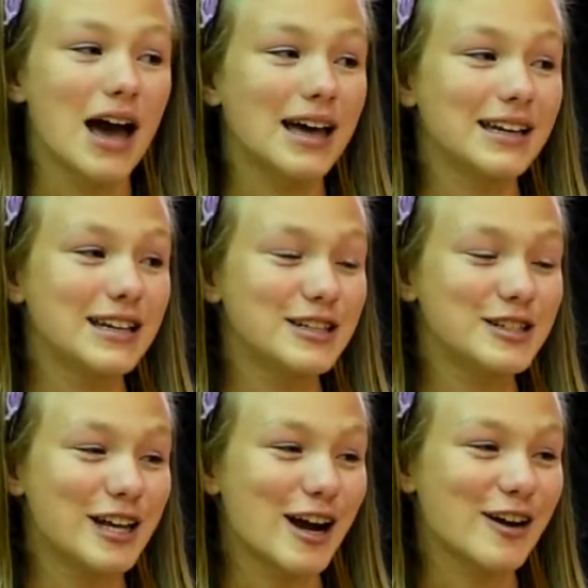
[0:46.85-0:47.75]
and he
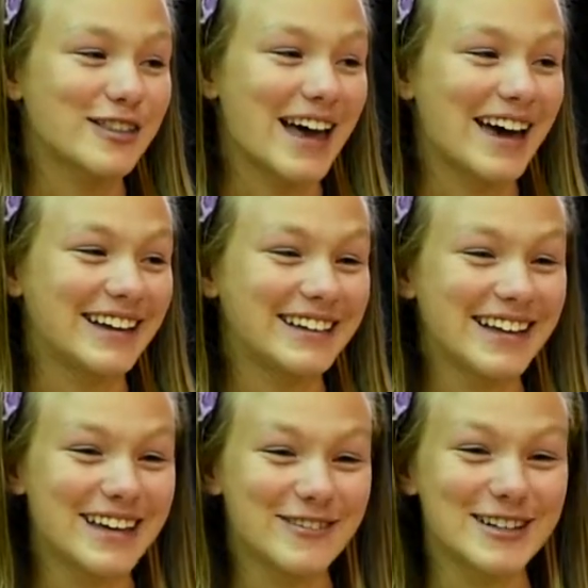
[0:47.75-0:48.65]
shared that
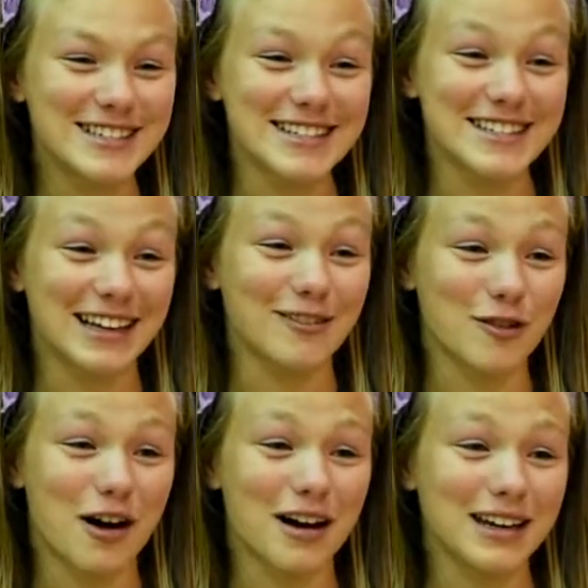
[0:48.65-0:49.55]
he was the Son of
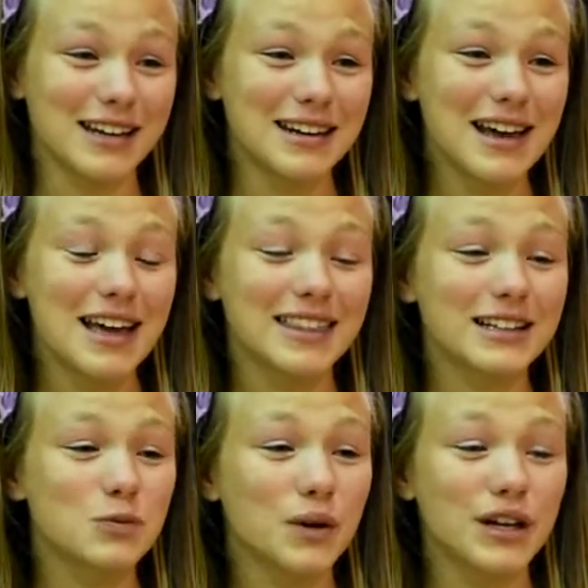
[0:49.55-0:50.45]
God and
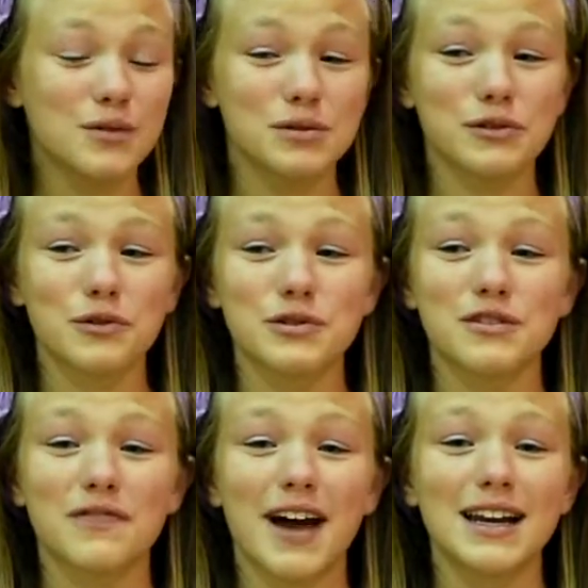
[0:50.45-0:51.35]
that's where he was
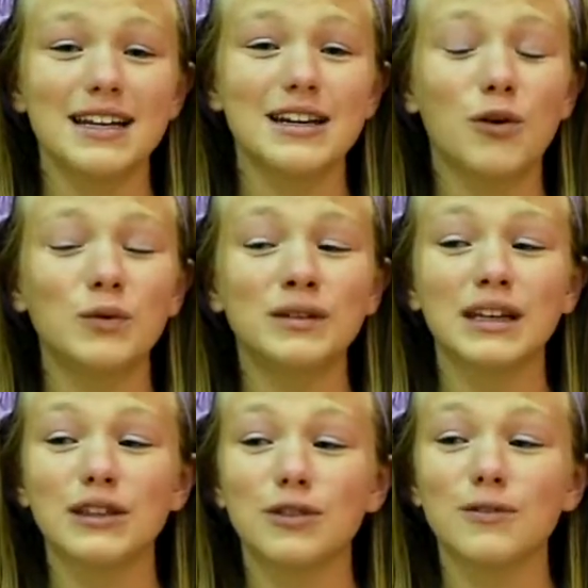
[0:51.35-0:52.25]
crucified and
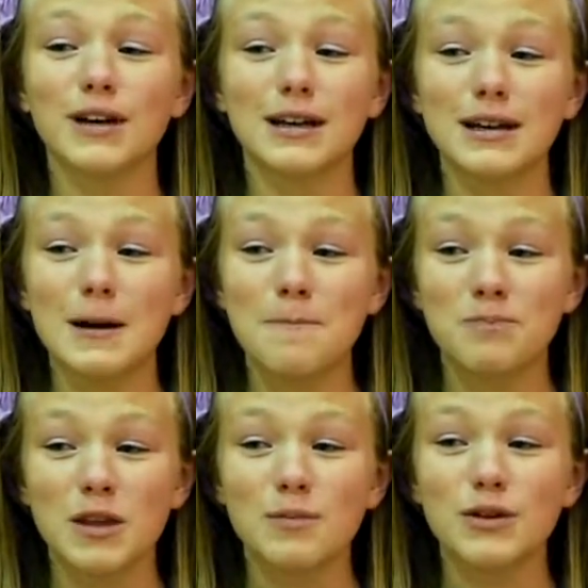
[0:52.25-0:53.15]
only three
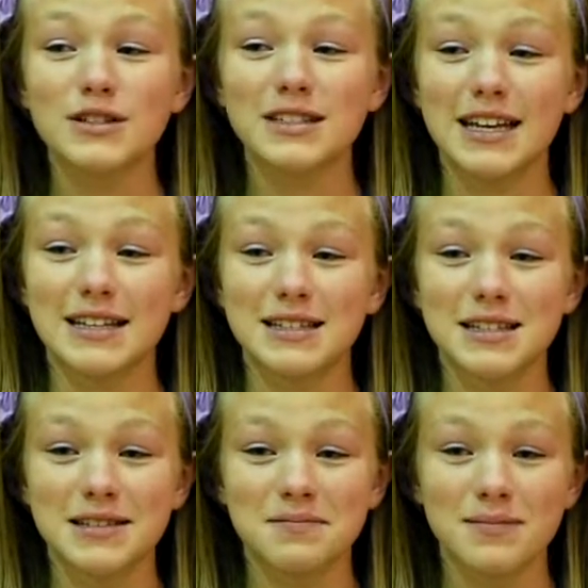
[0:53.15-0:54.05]

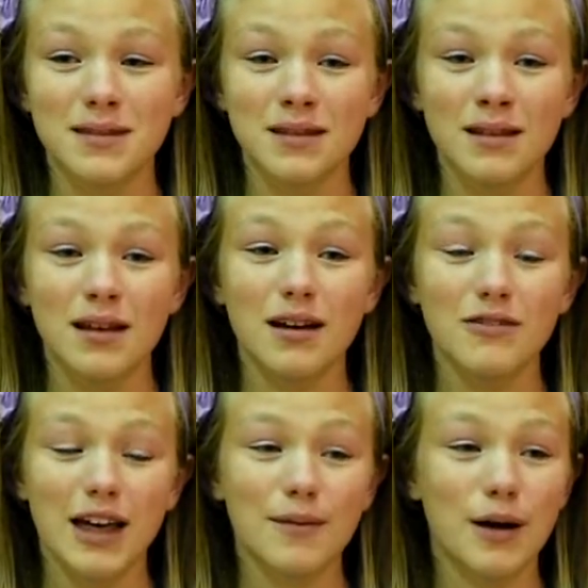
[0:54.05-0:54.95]
percent of
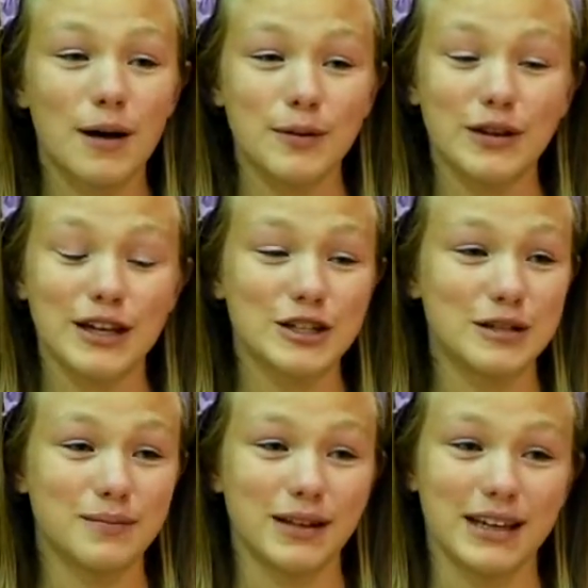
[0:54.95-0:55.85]
that
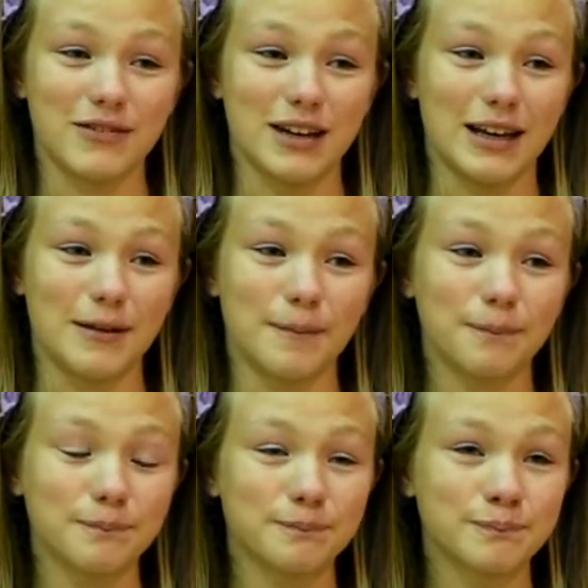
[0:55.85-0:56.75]
population believe in him.
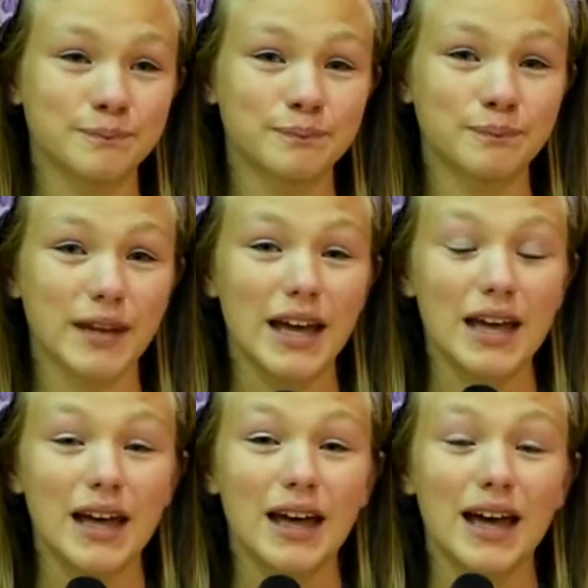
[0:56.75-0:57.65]

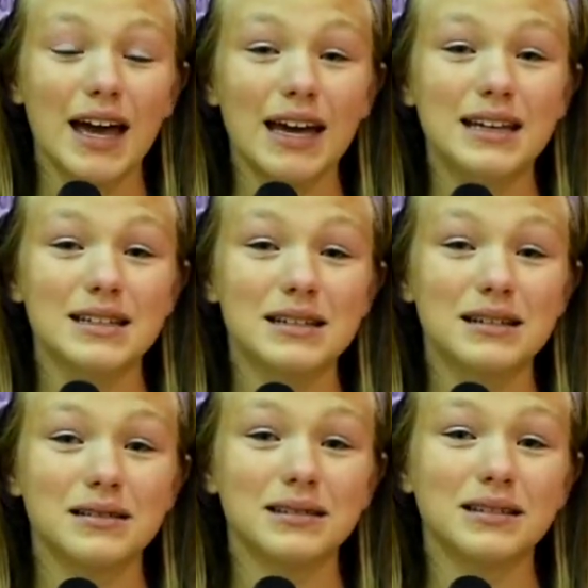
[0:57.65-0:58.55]
And
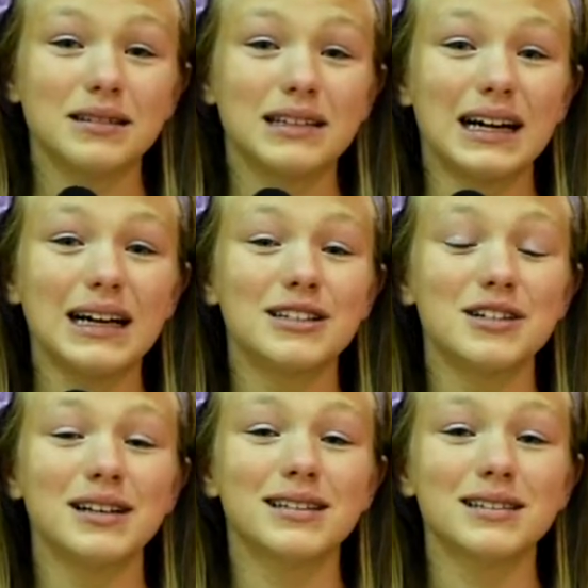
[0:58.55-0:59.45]
I
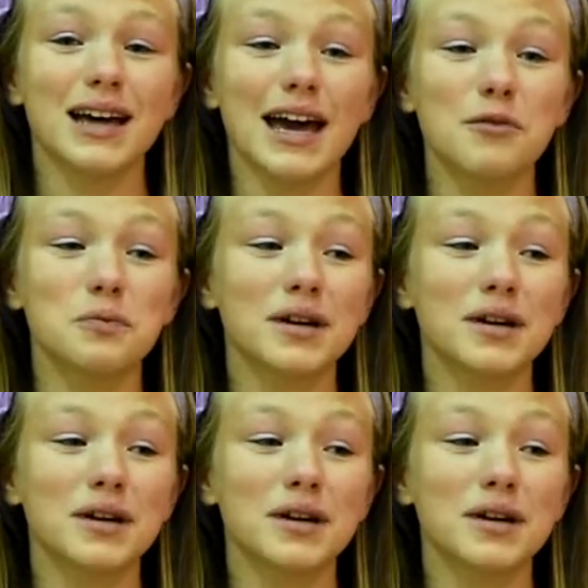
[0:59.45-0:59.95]
just I